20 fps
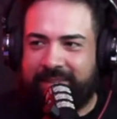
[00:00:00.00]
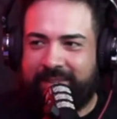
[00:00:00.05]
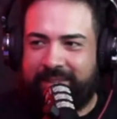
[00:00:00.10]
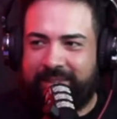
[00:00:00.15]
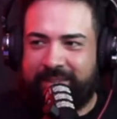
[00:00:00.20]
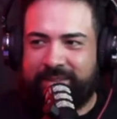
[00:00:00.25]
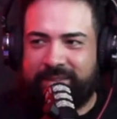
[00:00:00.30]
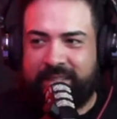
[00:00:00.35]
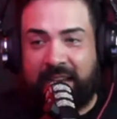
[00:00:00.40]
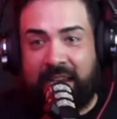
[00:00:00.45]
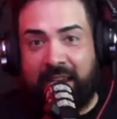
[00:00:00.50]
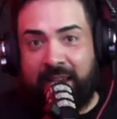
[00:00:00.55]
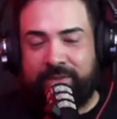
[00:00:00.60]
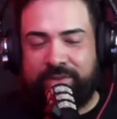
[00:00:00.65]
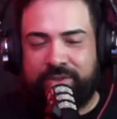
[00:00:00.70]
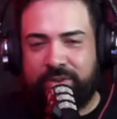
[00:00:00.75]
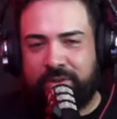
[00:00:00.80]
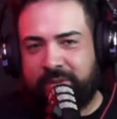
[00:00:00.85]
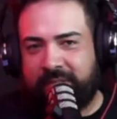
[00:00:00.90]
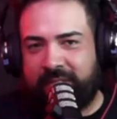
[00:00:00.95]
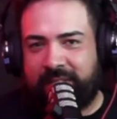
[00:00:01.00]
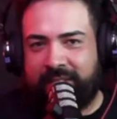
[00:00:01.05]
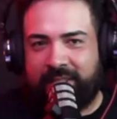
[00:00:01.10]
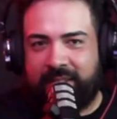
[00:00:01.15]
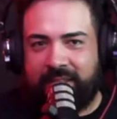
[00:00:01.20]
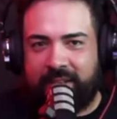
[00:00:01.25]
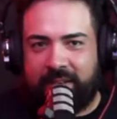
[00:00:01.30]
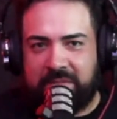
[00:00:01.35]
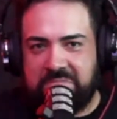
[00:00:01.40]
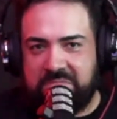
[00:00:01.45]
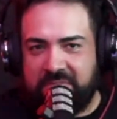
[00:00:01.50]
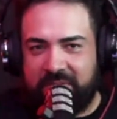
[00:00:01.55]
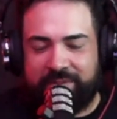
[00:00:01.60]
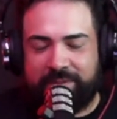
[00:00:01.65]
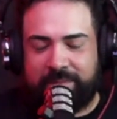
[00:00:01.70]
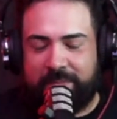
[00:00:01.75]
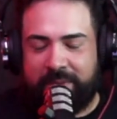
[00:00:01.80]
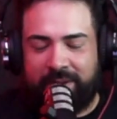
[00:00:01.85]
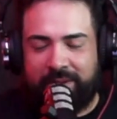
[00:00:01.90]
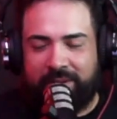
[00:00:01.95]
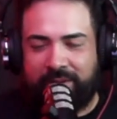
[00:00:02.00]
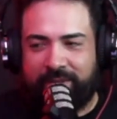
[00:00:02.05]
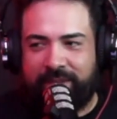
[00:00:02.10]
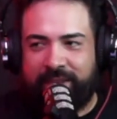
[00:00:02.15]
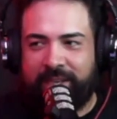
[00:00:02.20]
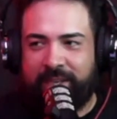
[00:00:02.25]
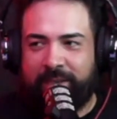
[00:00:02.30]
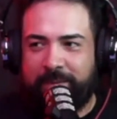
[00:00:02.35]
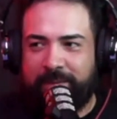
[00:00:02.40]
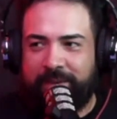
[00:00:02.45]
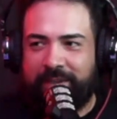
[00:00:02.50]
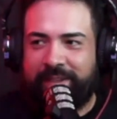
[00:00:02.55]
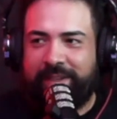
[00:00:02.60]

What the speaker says: And I was like, I have a joke like that. It was parallel thinking, but...